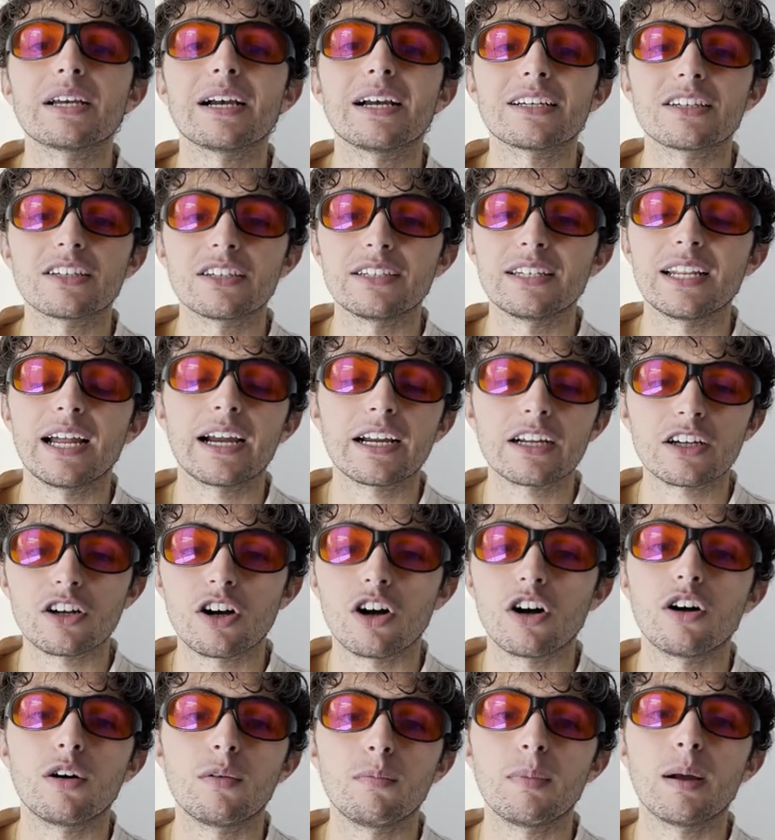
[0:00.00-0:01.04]
I could not
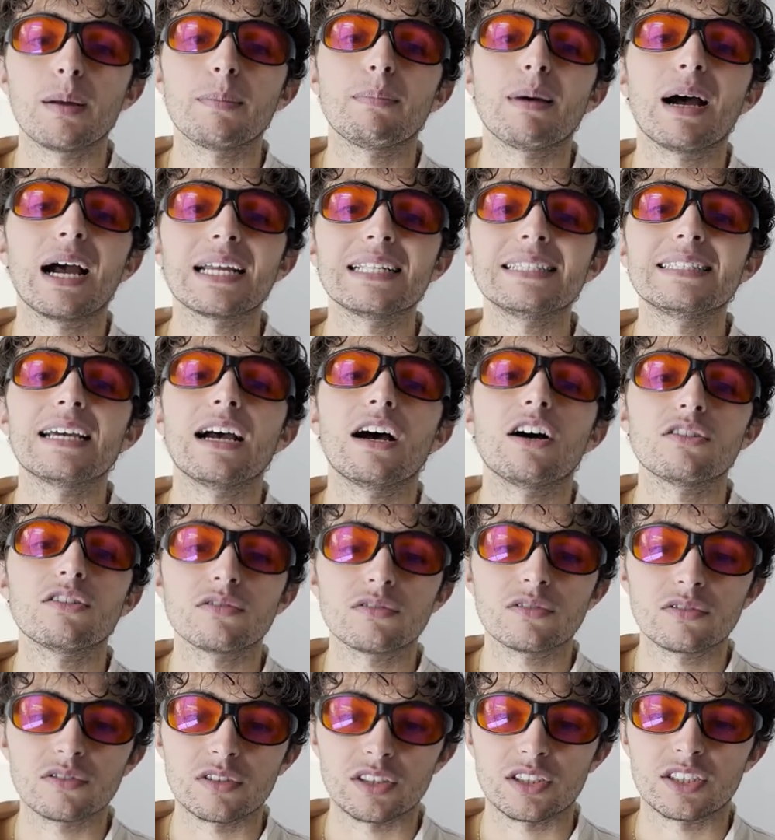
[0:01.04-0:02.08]
calm my mind
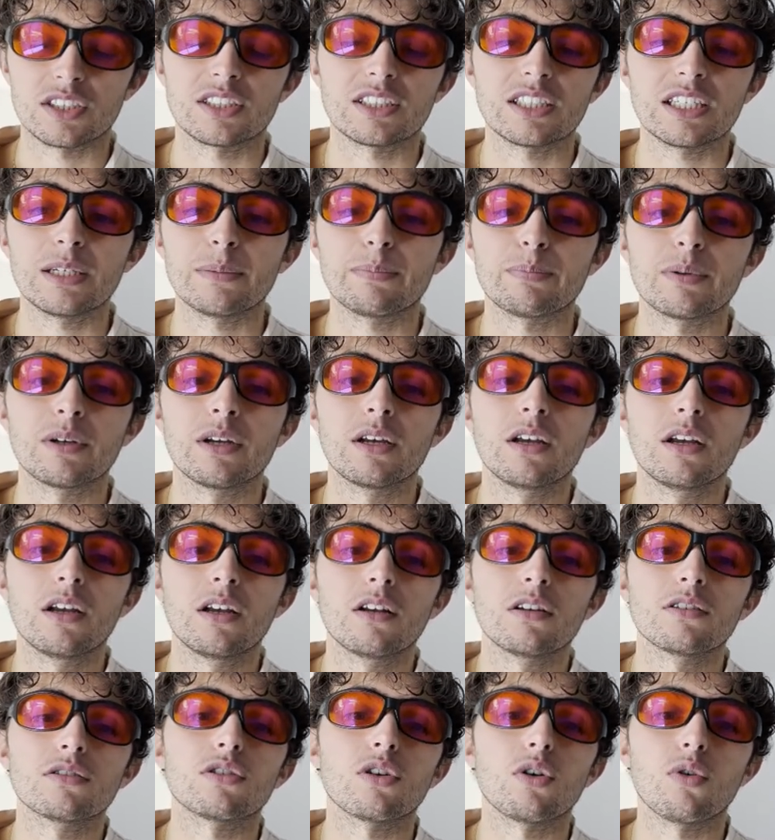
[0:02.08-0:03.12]
down to sleep,
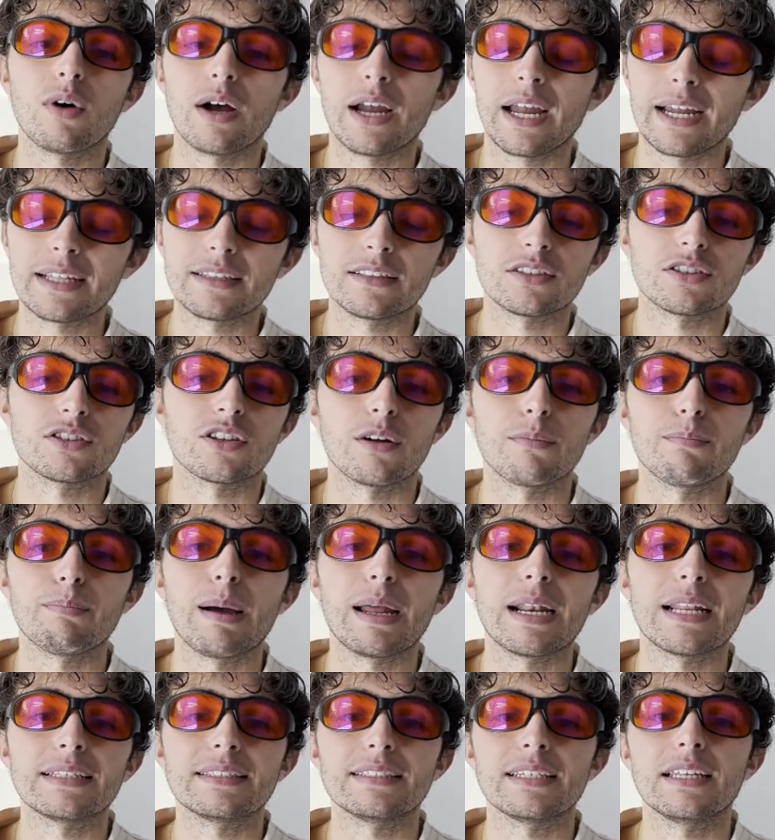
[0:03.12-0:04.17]
so I had to start
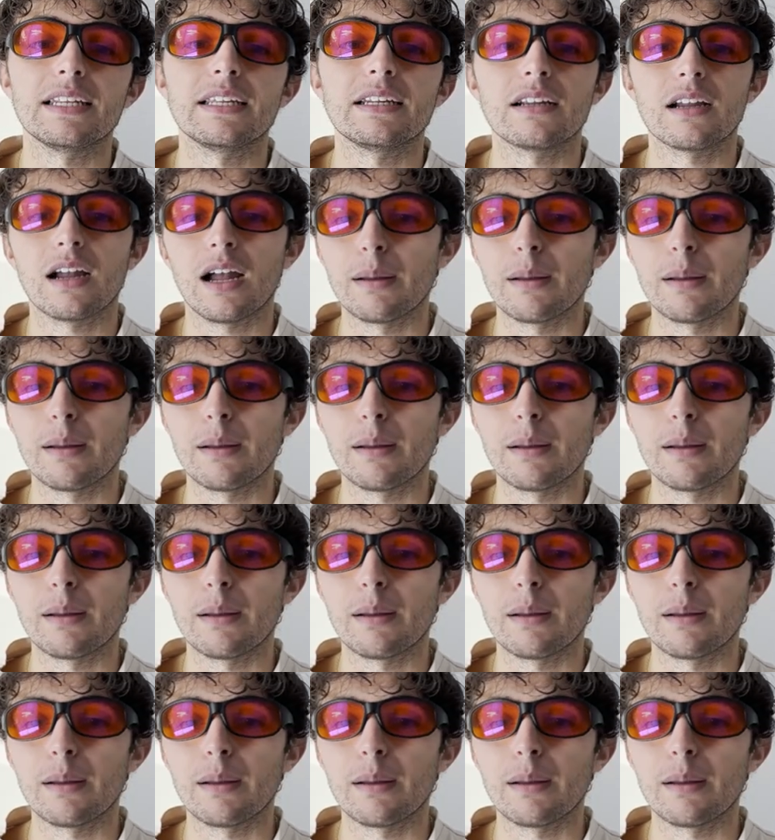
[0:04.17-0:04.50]
meditating. I